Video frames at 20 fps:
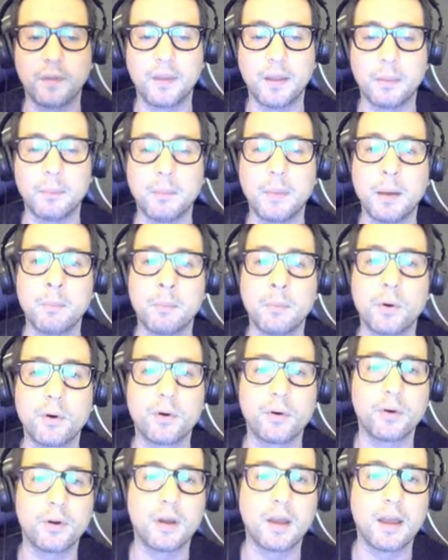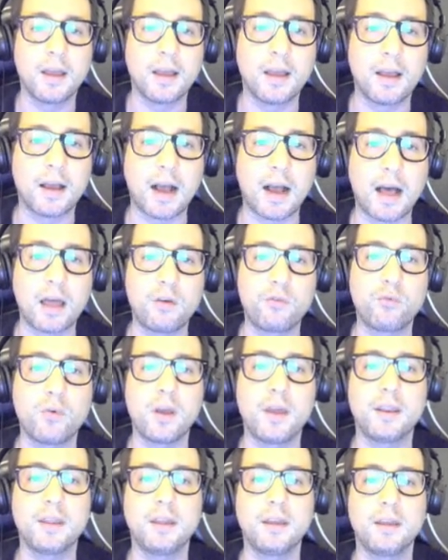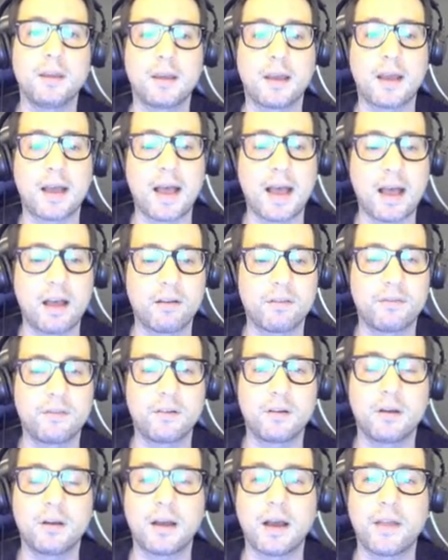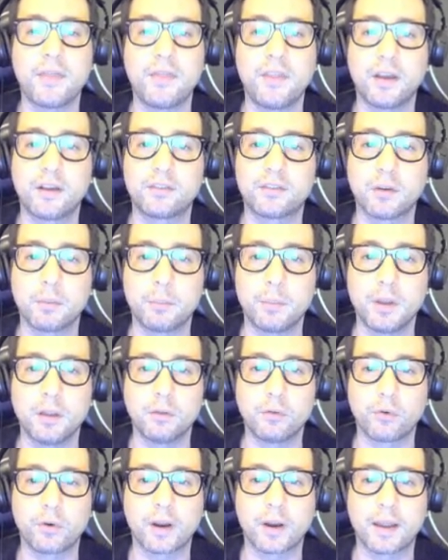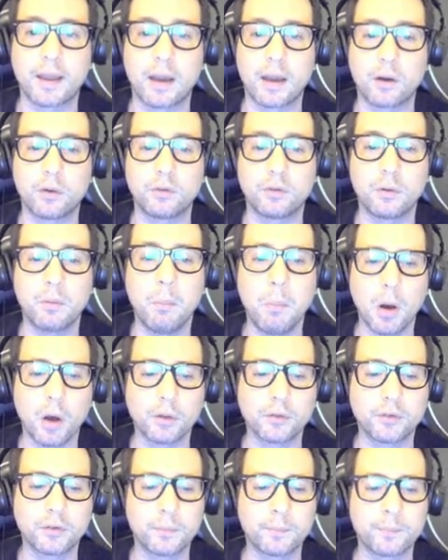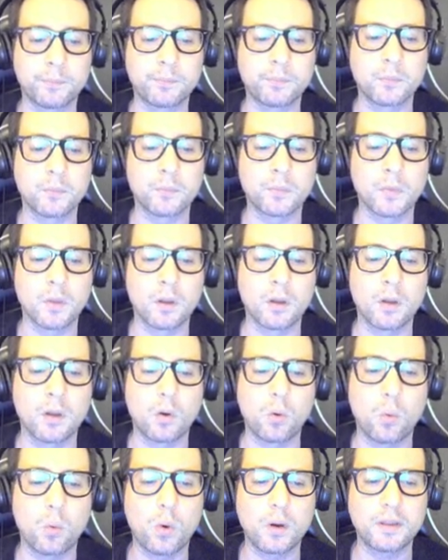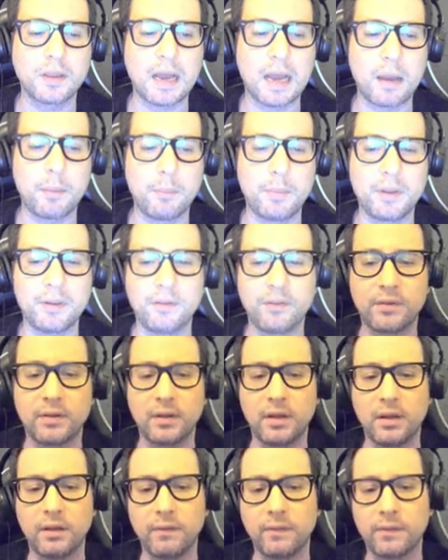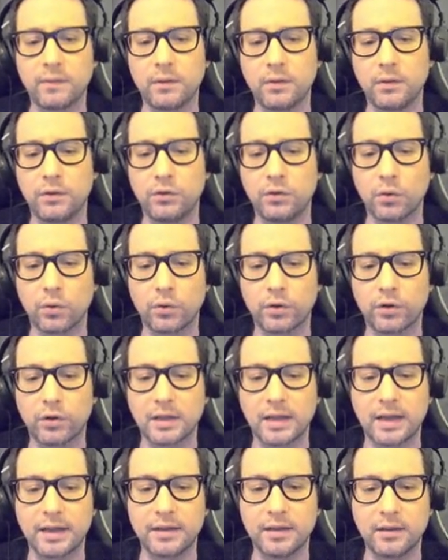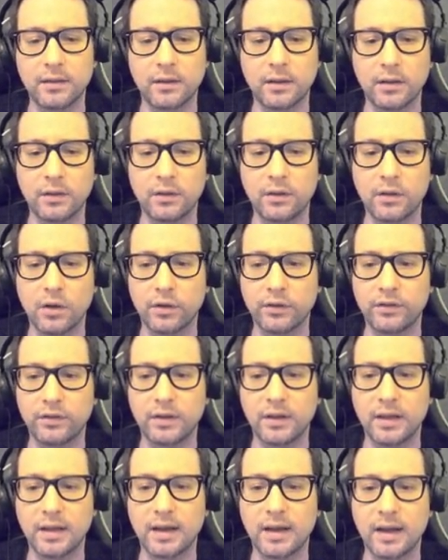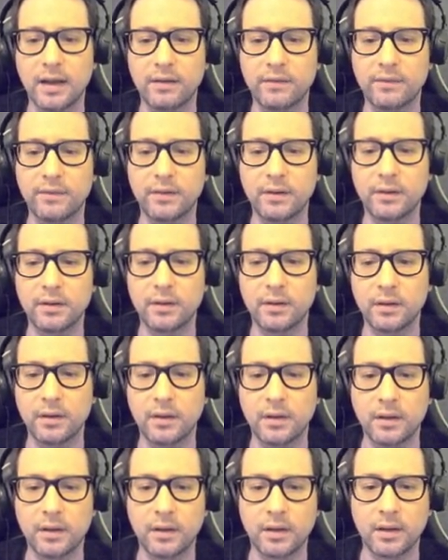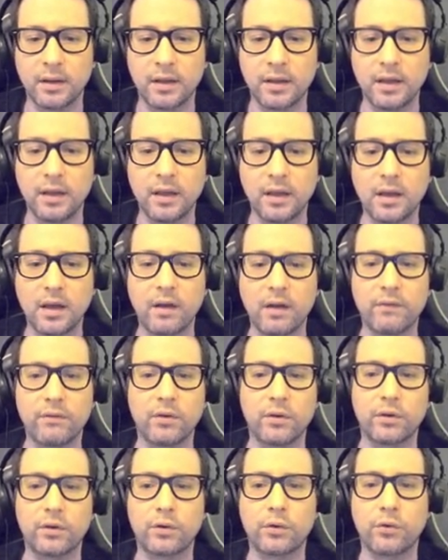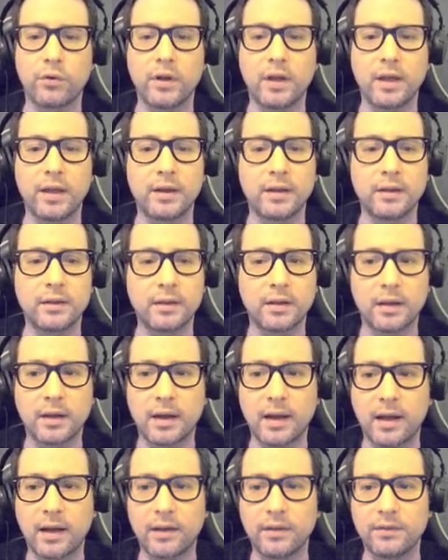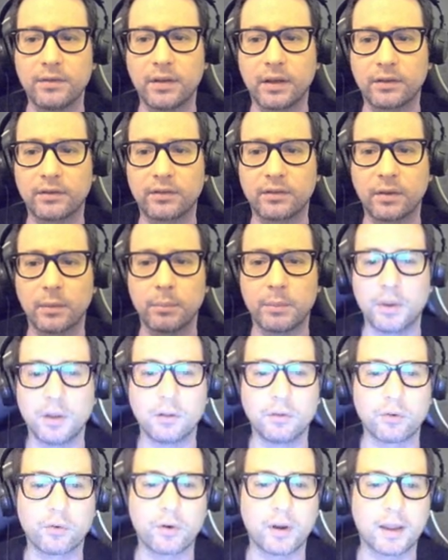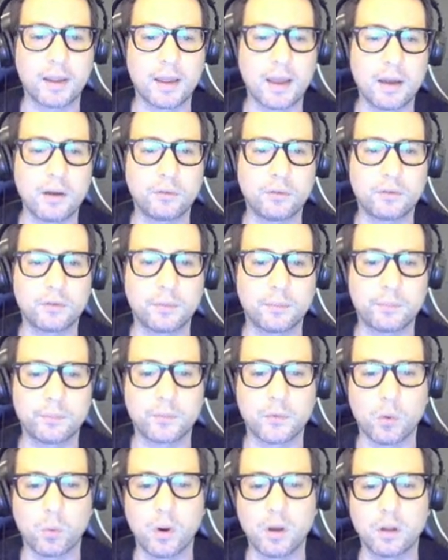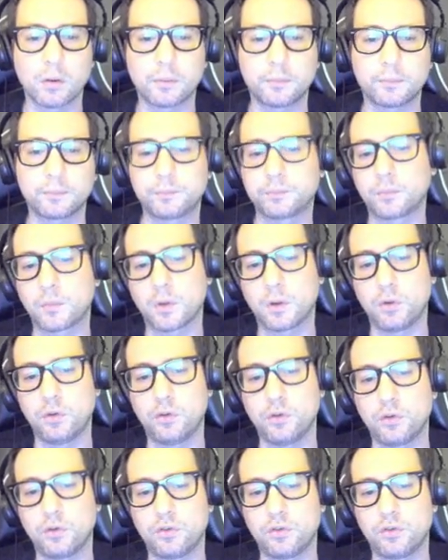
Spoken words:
the member already have a DexAppBuilder account. But what happens if your client doesn't have ever created a DexAppBuilder account? Well, you